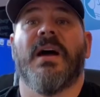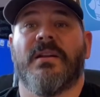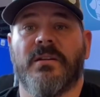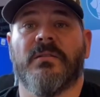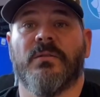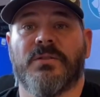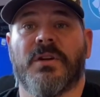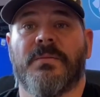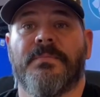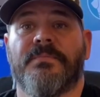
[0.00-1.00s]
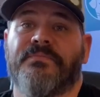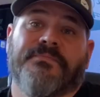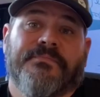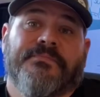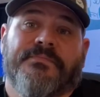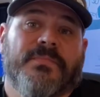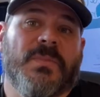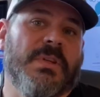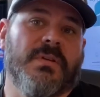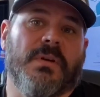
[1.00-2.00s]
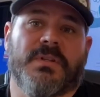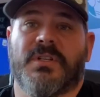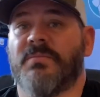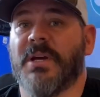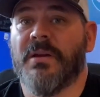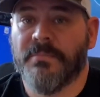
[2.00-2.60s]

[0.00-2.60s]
out of here, loser. Yeah. That's just me.